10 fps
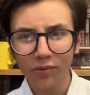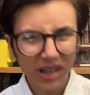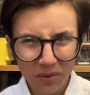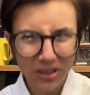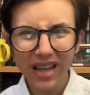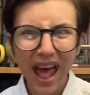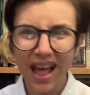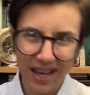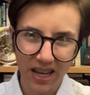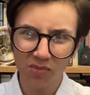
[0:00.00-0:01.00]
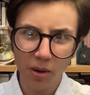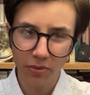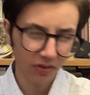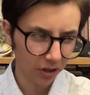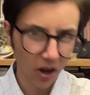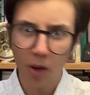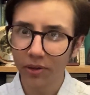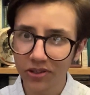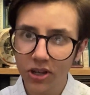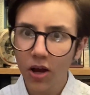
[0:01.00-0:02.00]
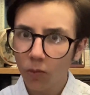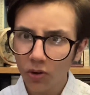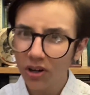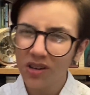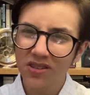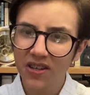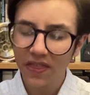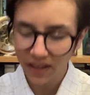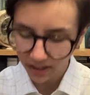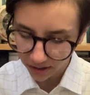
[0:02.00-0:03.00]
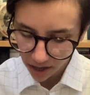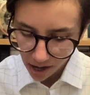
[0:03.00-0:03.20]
How dare he, a member of the Commons? What on earth is he thinking?